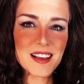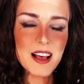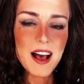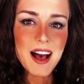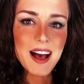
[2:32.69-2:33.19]

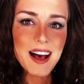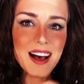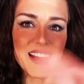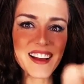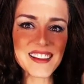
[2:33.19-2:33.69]

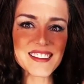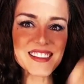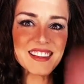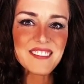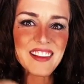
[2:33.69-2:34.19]
Eyelids
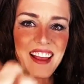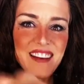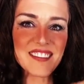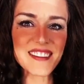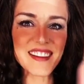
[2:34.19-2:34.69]
getting
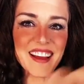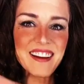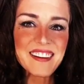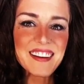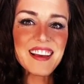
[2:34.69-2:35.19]
heavier now,
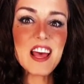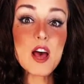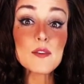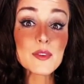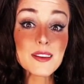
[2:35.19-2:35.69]

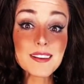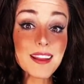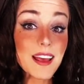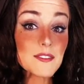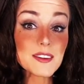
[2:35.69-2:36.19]
heavier and
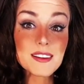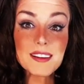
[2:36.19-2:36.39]
heavier.